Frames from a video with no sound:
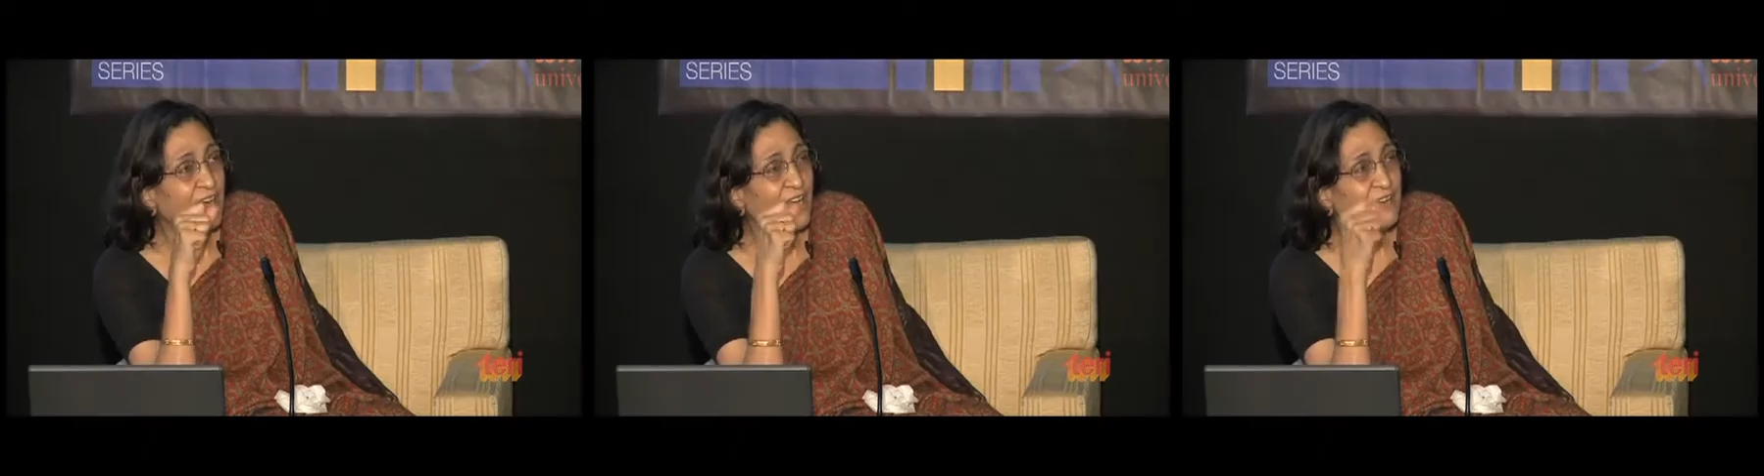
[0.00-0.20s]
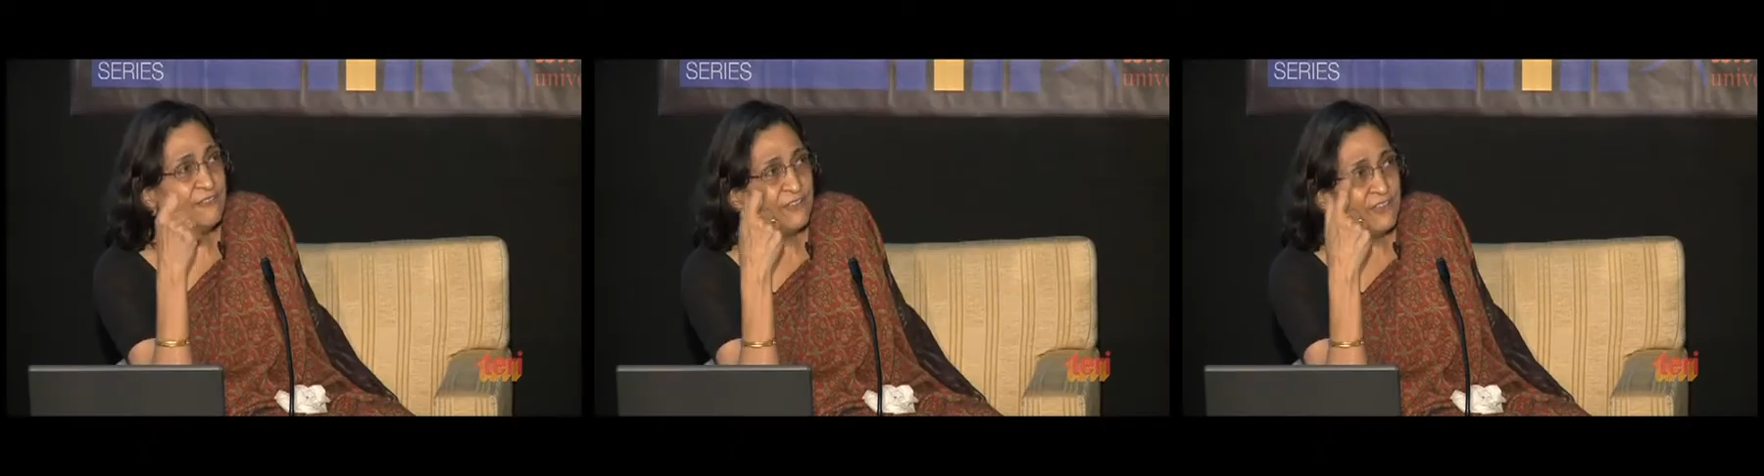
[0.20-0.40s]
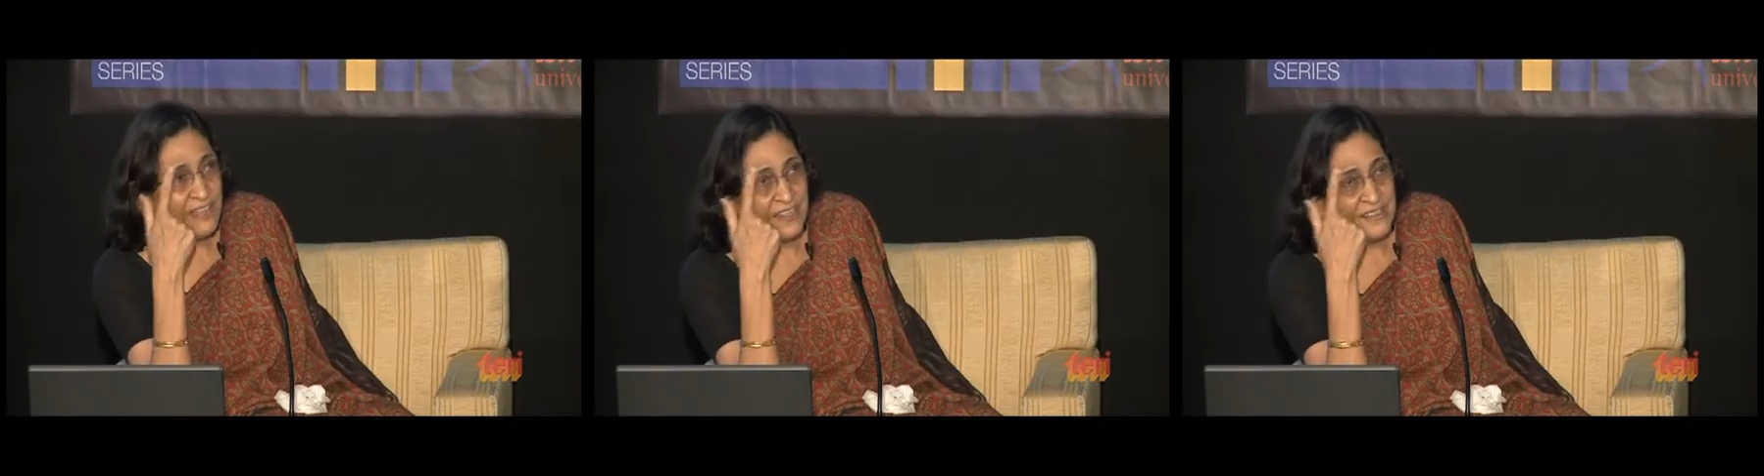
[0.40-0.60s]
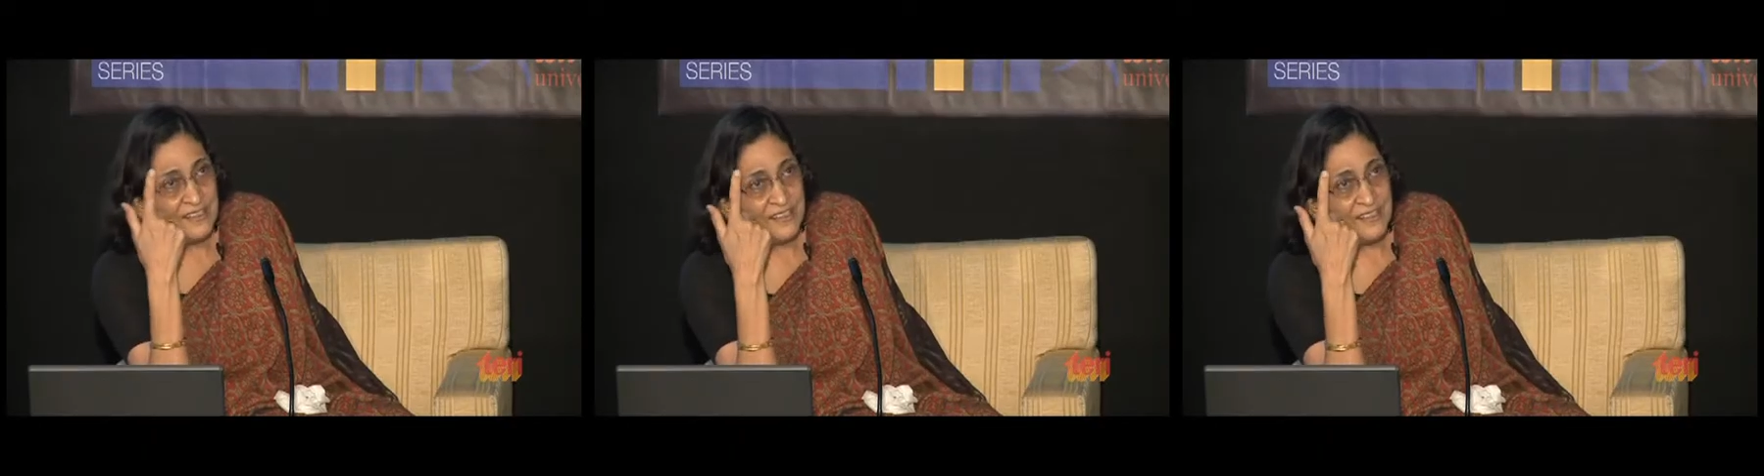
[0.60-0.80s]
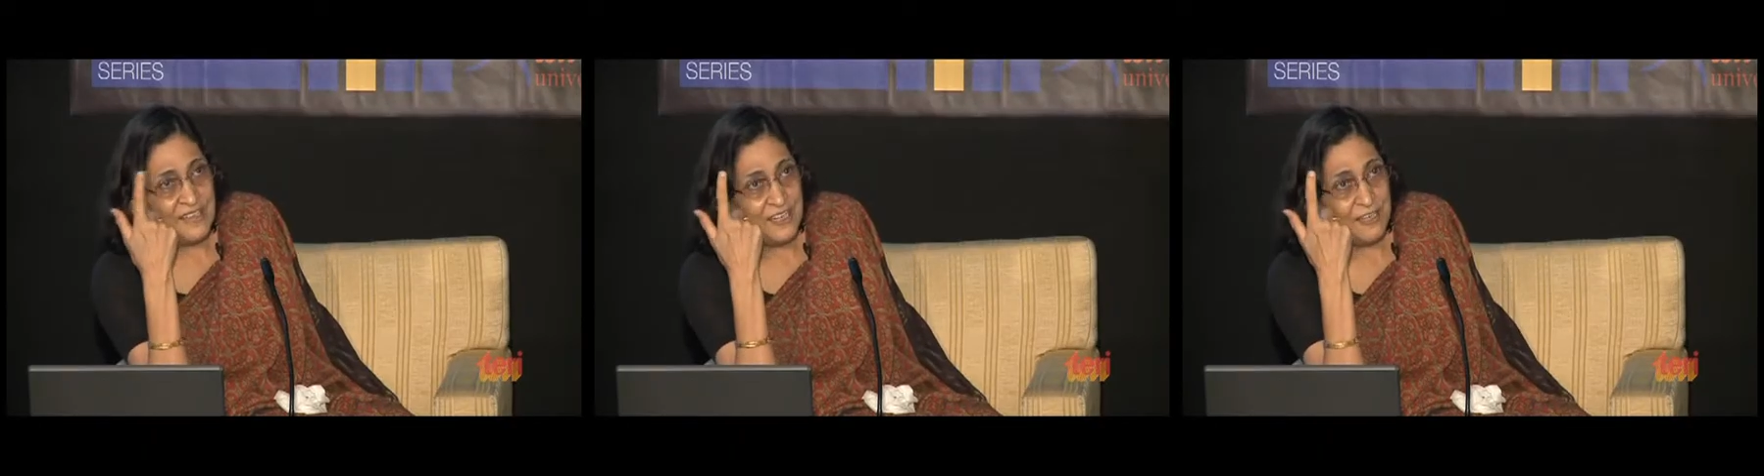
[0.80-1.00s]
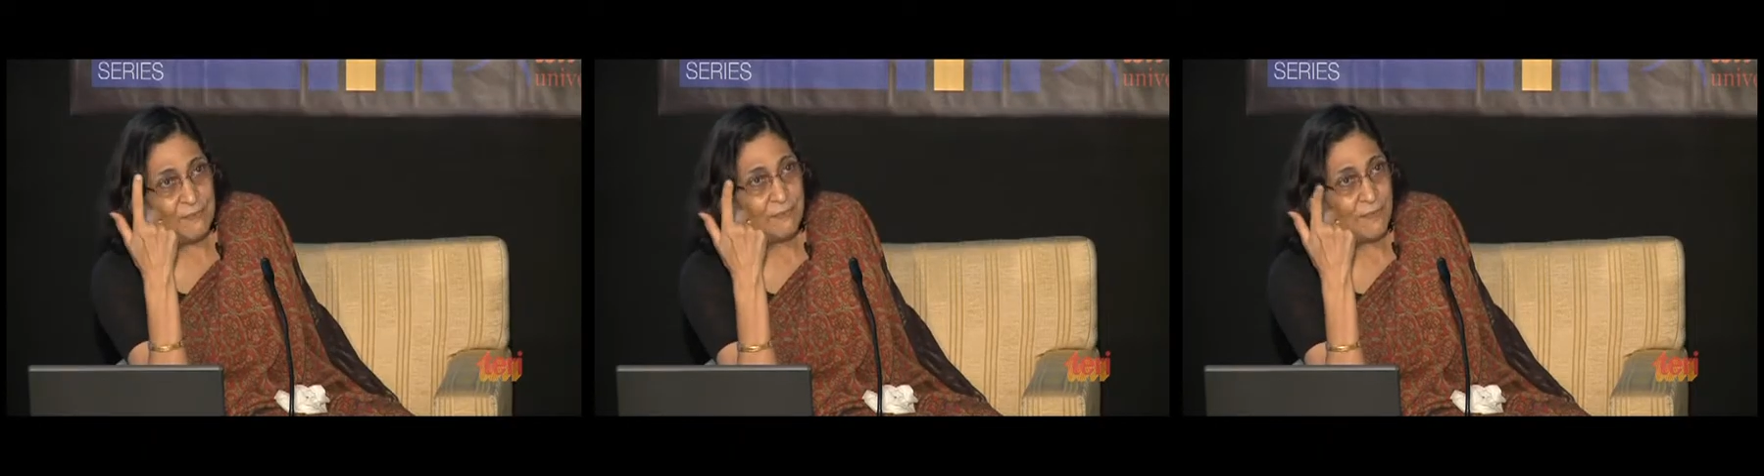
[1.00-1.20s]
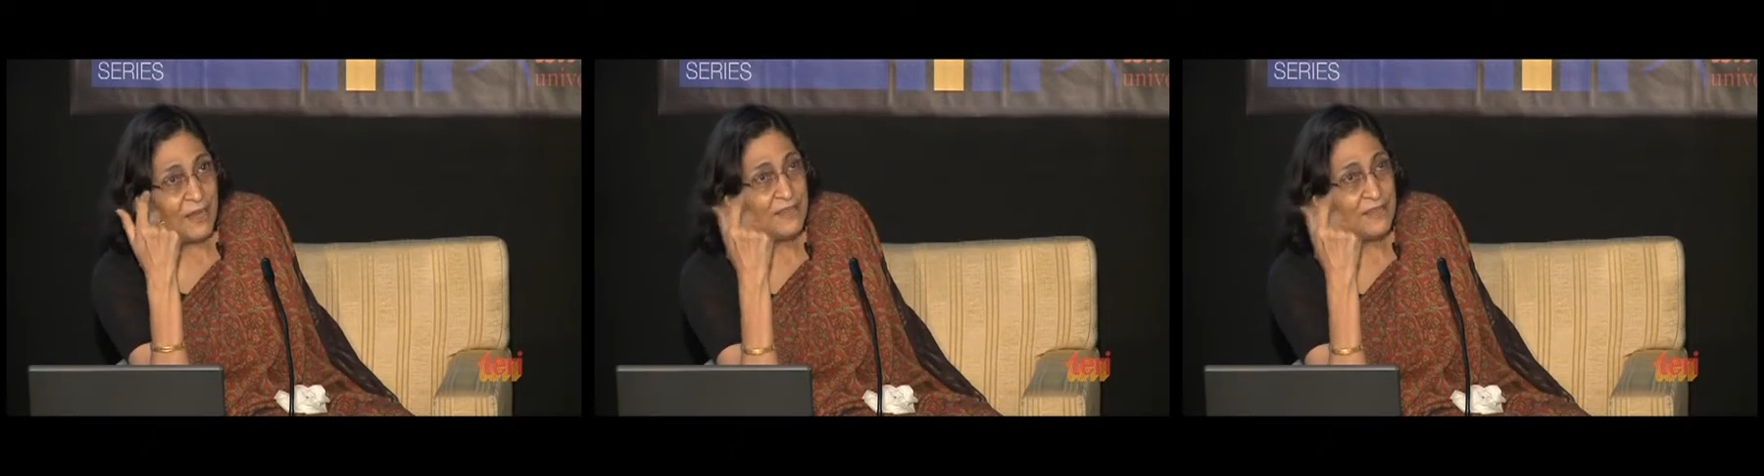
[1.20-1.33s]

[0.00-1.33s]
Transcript: I forget the name,